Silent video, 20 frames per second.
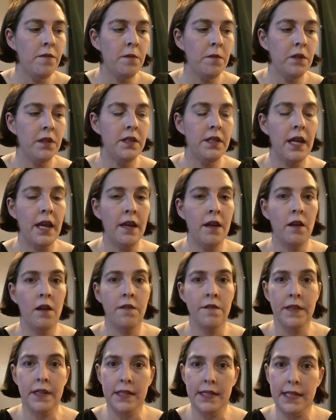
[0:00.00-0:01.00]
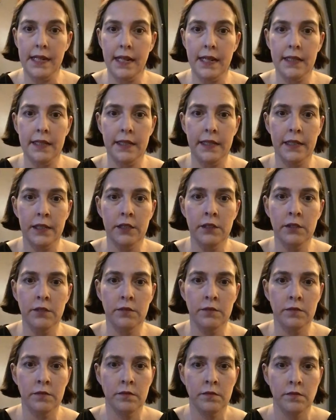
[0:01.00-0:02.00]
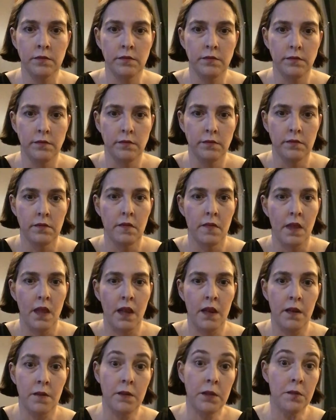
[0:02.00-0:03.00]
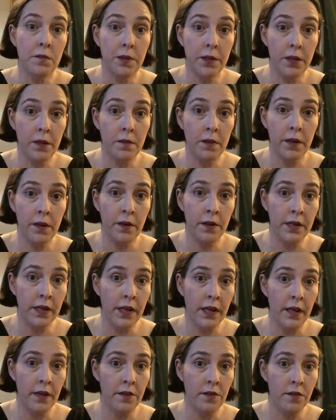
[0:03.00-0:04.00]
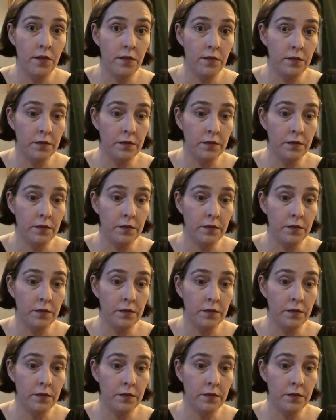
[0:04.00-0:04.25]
I'm going to take off these tanks here, and I'm going to put on my RDAs.